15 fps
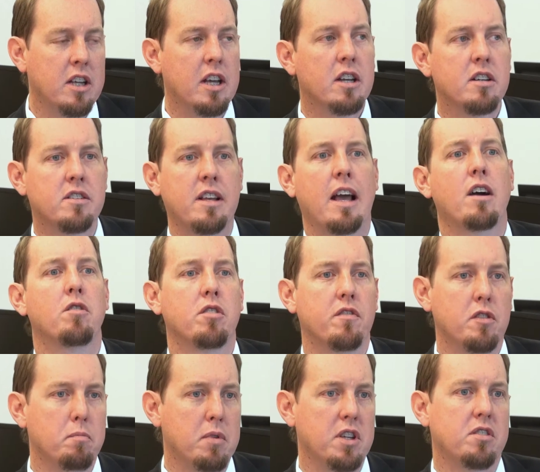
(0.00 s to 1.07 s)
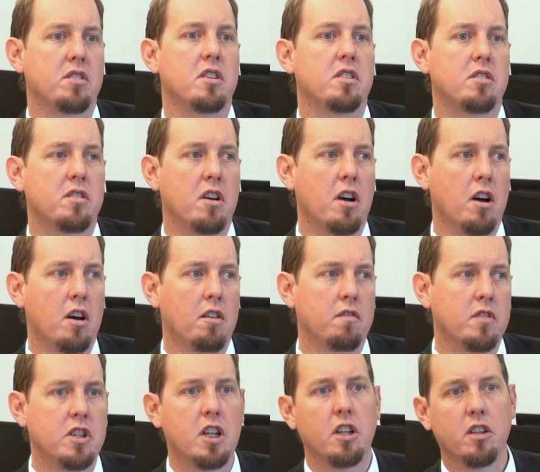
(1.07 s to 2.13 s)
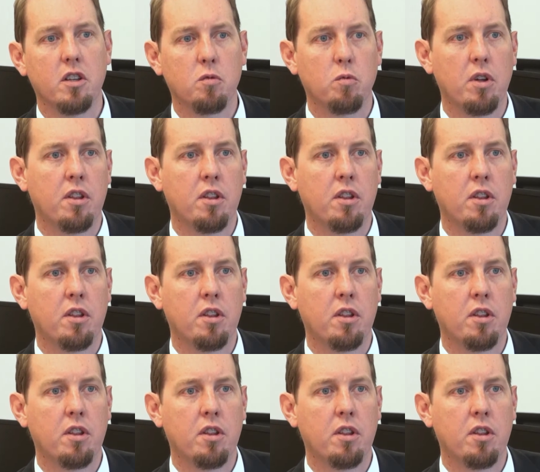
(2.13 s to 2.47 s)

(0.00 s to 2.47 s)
get us out of the business of dealing